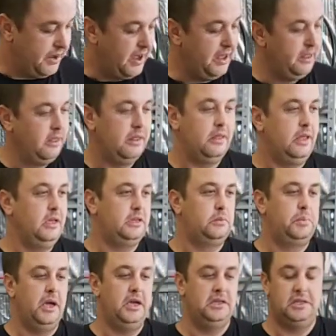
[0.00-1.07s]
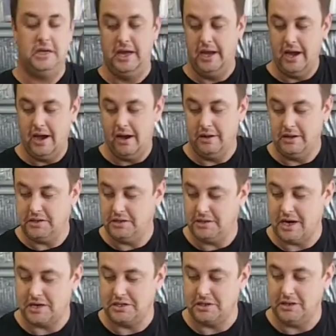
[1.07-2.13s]
and this piece here, this is
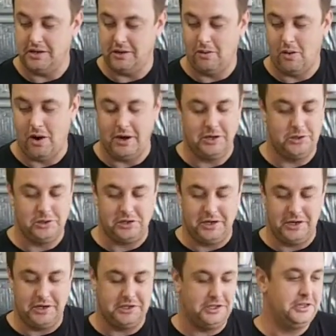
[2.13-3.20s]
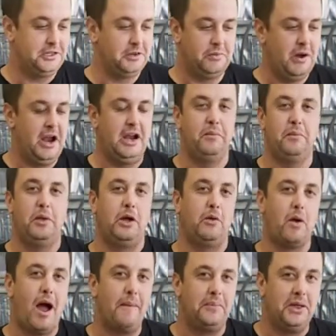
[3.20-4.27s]
actually quite interesting because he just randomly
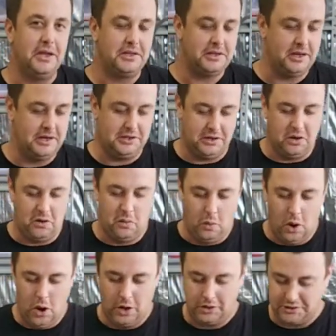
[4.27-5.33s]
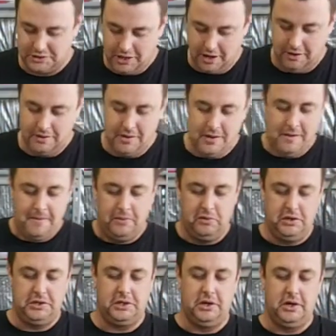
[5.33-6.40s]
grabbed this and it's going to work. So we
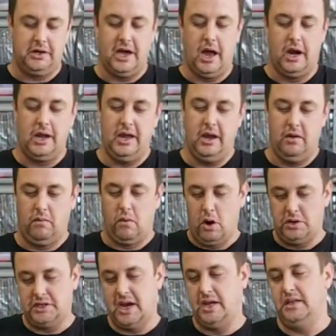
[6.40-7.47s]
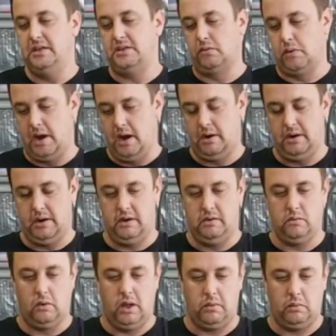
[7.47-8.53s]
just got to cut it here and rotate this around, and
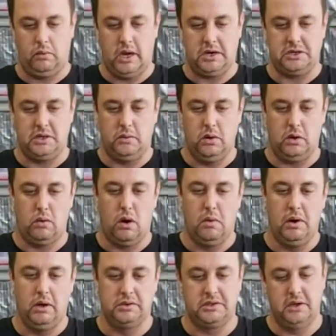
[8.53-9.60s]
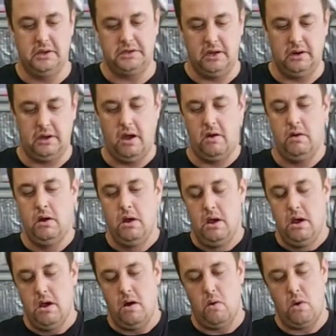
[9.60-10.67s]
well, that will actually work quite well. So it's going to go
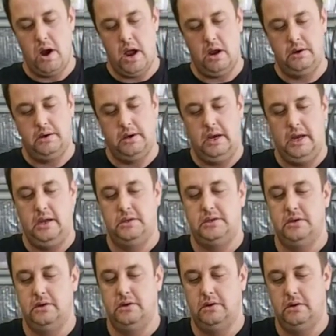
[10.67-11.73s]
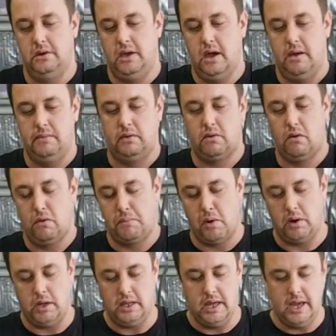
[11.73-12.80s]
around and into the throttle
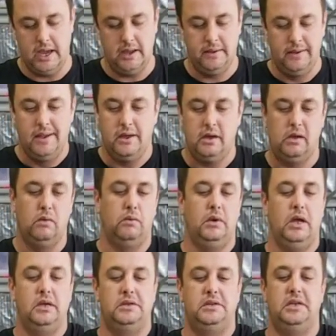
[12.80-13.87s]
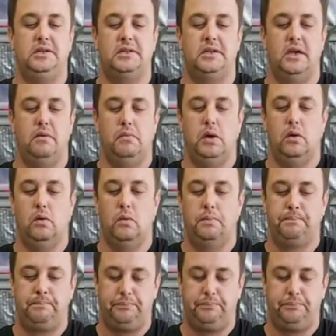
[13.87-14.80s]
body there. You will need a 16mm